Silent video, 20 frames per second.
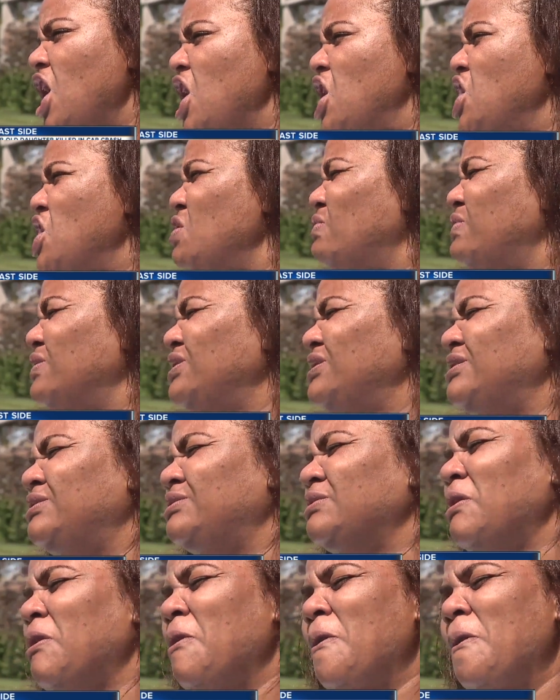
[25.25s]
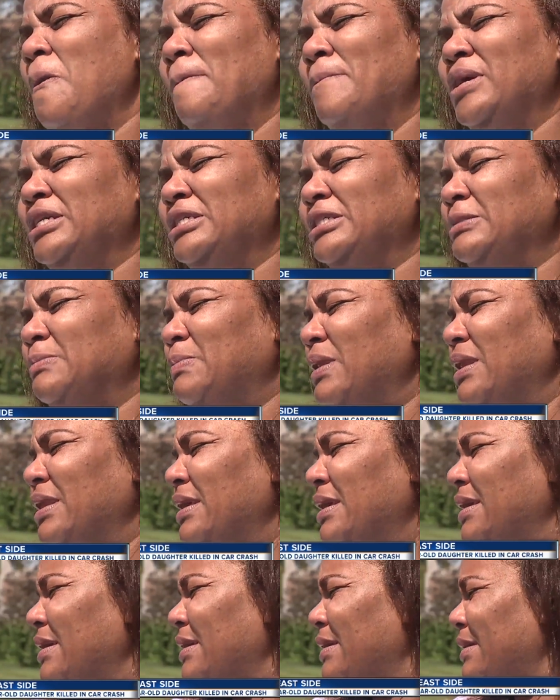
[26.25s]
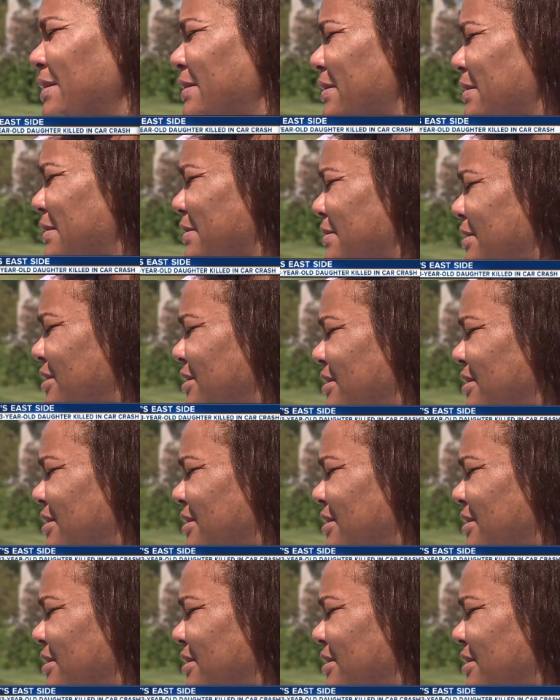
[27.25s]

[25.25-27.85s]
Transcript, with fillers: And there was so much blood.